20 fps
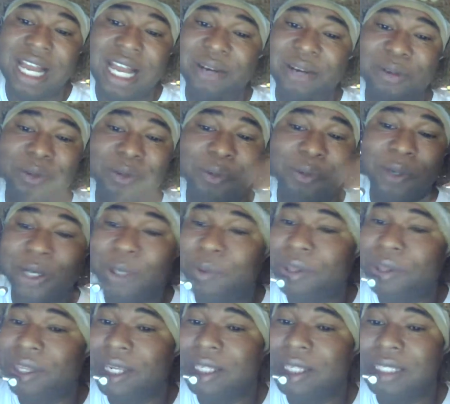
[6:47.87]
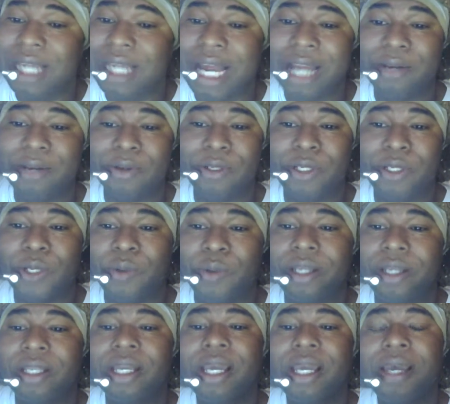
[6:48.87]
I don't work with it, I don't know
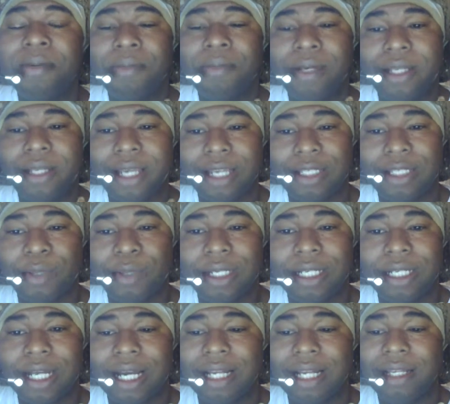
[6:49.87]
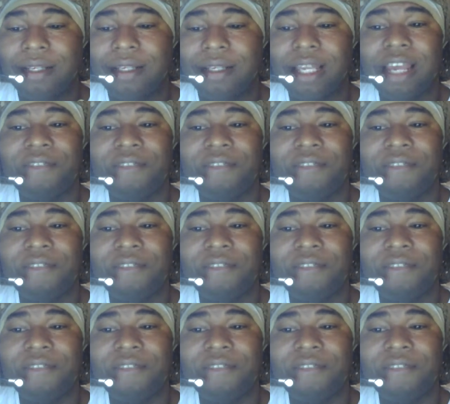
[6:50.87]
it, but guess what, darling?